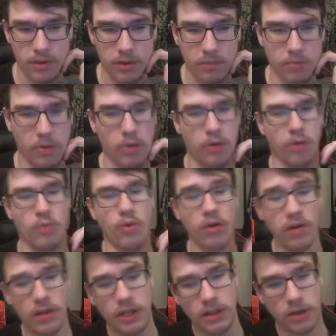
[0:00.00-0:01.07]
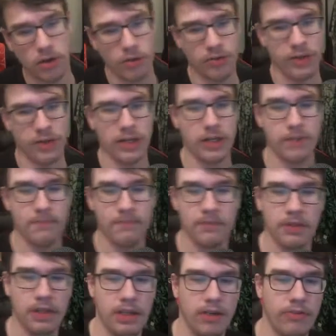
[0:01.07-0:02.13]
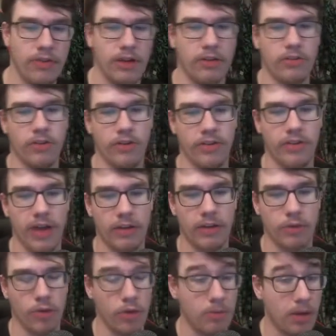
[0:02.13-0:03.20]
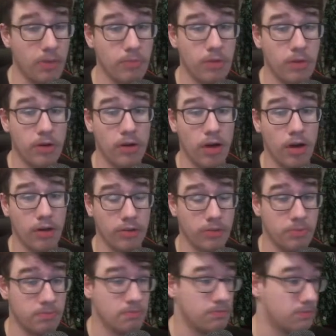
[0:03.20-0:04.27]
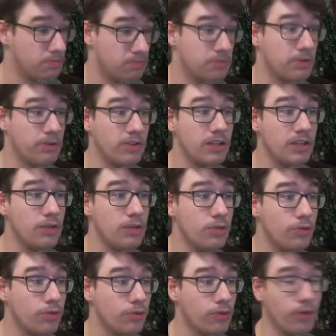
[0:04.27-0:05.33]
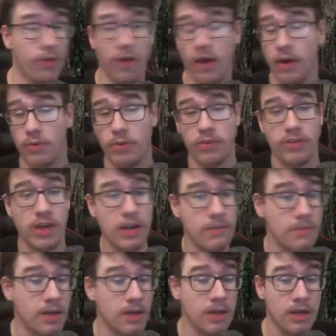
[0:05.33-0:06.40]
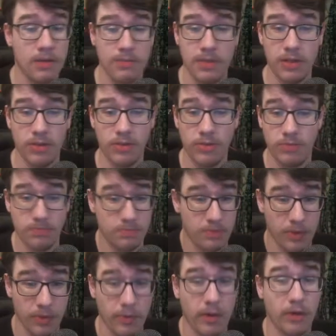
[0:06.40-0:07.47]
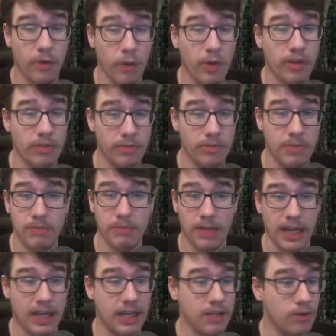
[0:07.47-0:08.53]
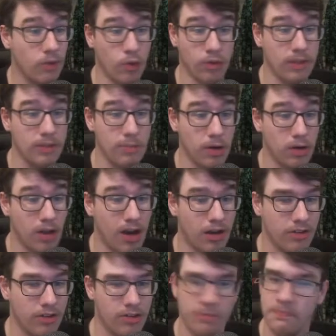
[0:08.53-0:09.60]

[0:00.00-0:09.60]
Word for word: Murloc War Leader over here Gives extra attack to all my Murlocs. Pretty useful, I would say, because we're going to be playing only Murlocs.